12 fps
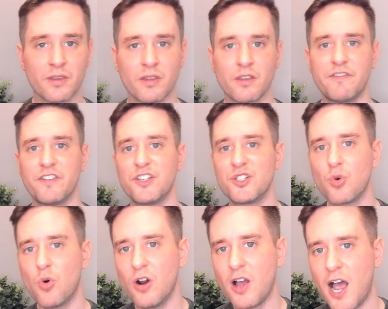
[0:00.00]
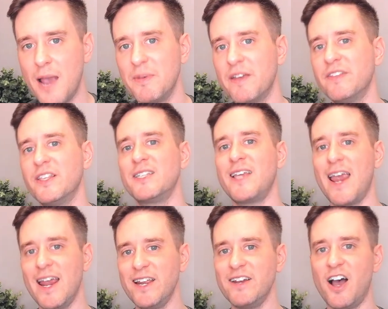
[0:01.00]
For the score, I'm giving this
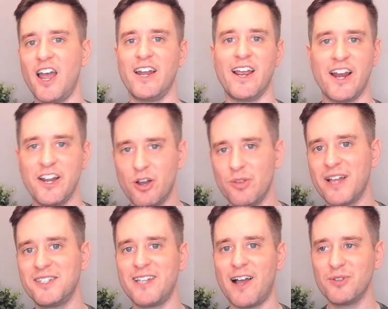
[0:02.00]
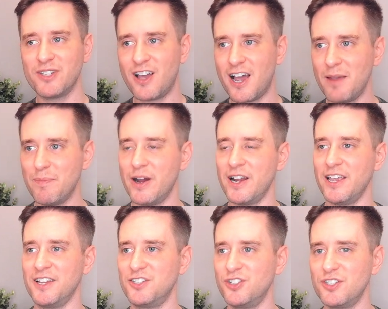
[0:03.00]
89, and I know that sounds high, but
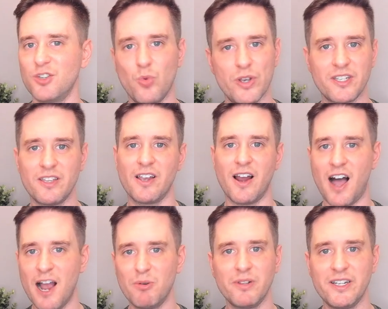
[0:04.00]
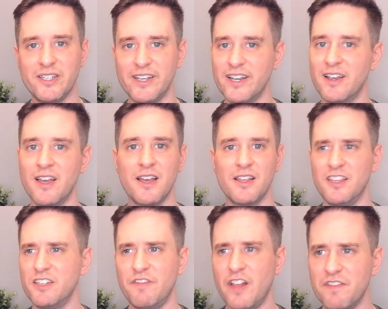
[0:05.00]
it's just a whiskey that I really dig.
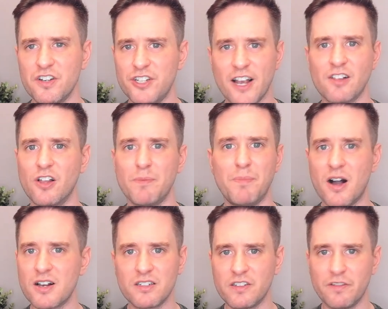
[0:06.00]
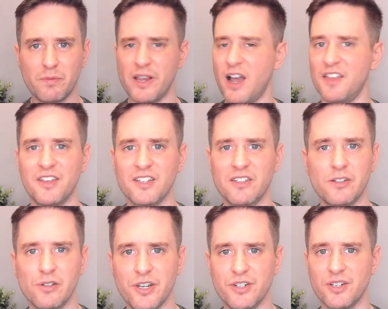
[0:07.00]
These flavors check a lot of boxes for me. I think it's
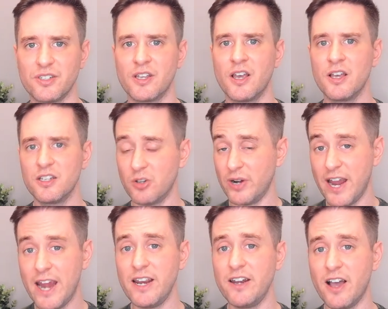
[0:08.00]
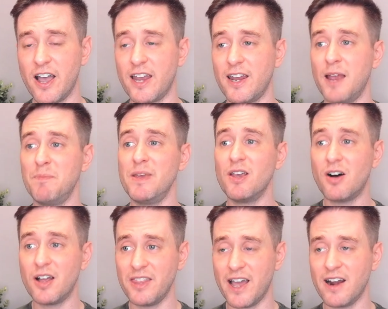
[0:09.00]
delicious. So an 89, and
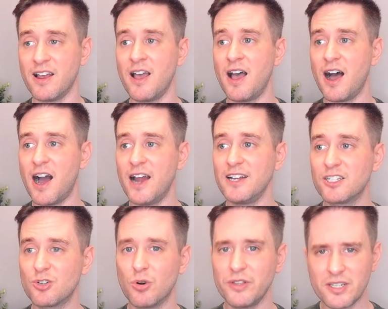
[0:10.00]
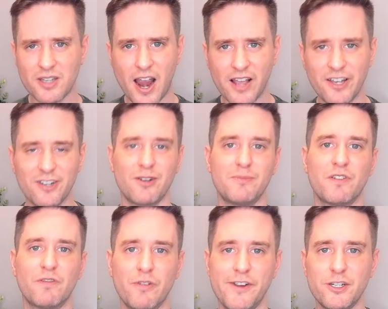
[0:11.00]
beyond that, I'd score this highly in terms of
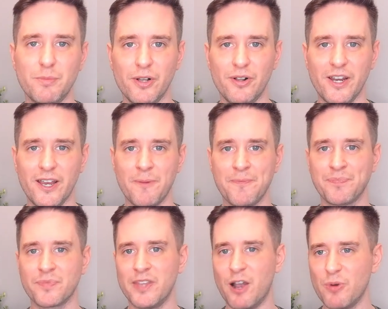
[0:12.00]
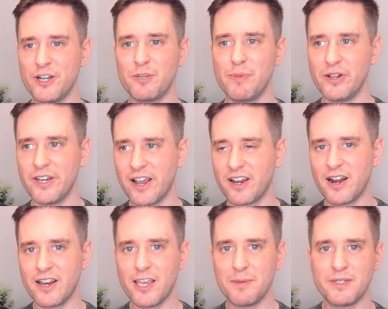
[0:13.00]
reachability. Now reachability I kind
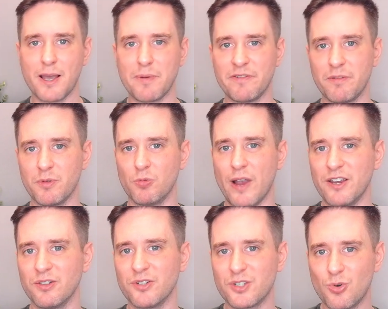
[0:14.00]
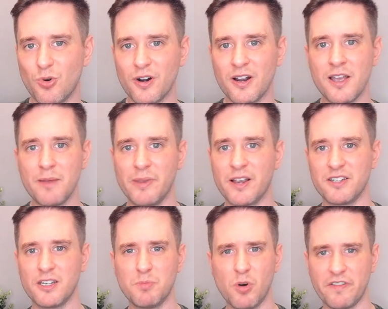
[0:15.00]
of keep separate from the regular score because
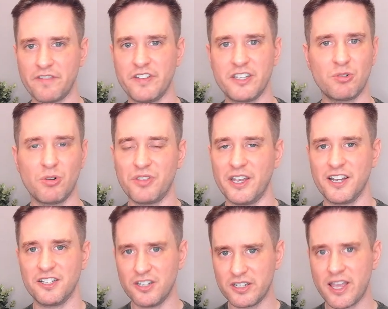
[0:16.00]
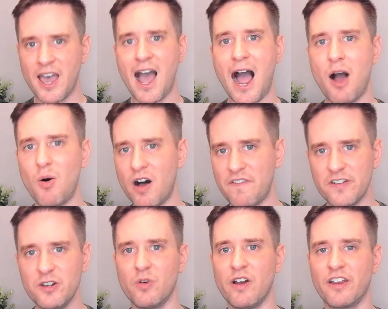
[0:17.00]
it's more of a visceral thing. It's just how
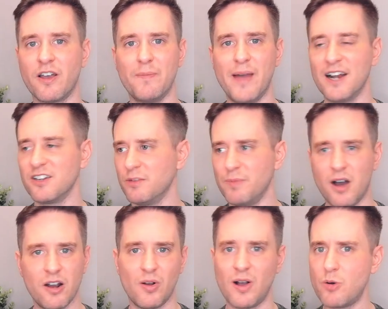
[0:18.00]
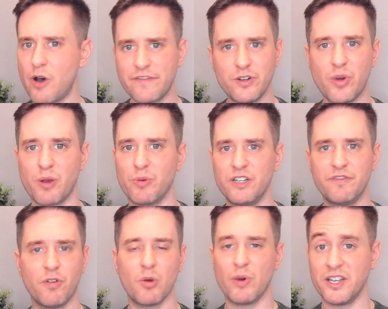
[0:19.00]
often do I come back to the bottle? How often do I reach
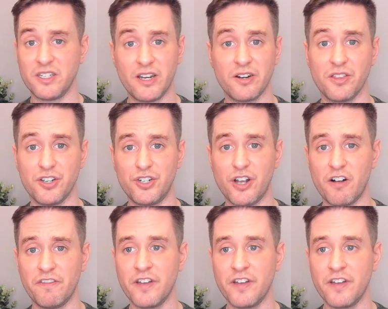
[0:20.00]
for it when I see it on the shelf?